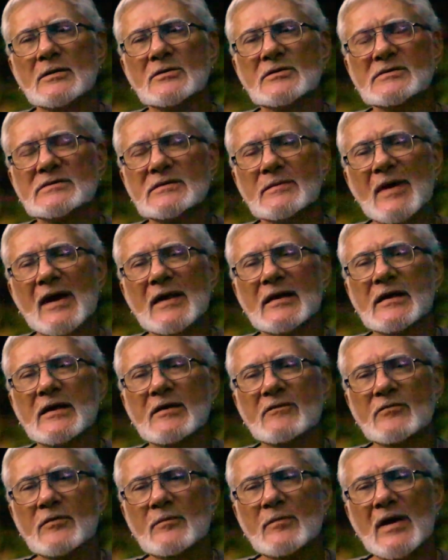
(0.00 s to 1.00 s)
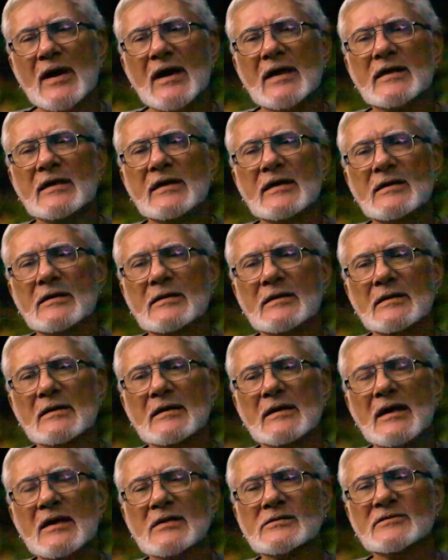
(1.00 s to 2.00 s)
just about everybody
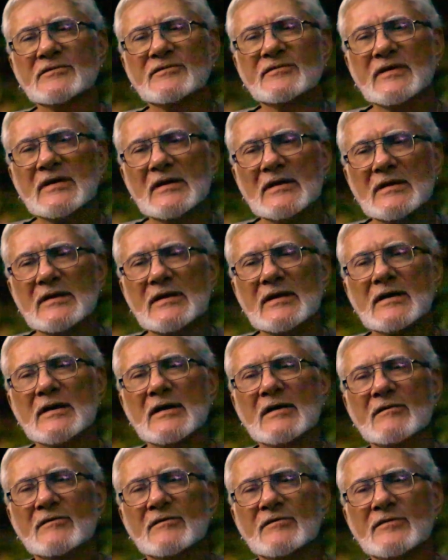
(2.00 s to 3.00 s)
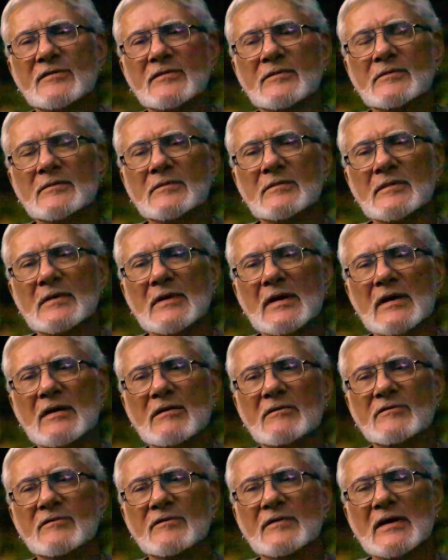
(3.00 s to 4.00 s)
has a feeling
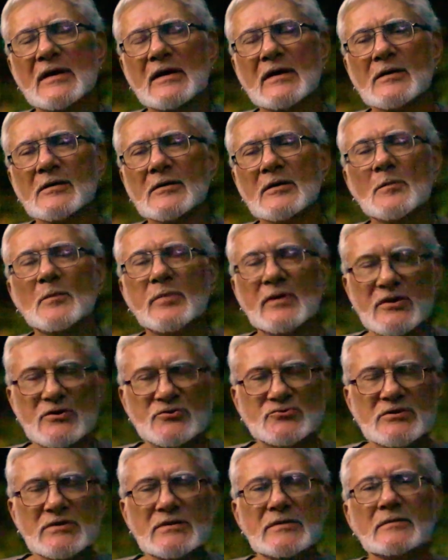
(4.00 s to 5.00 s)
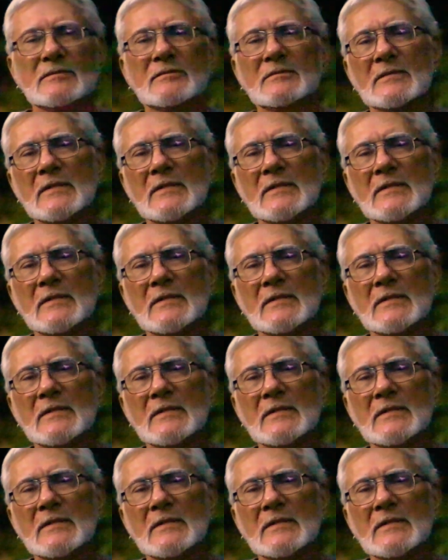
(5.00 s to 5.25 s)
of completion.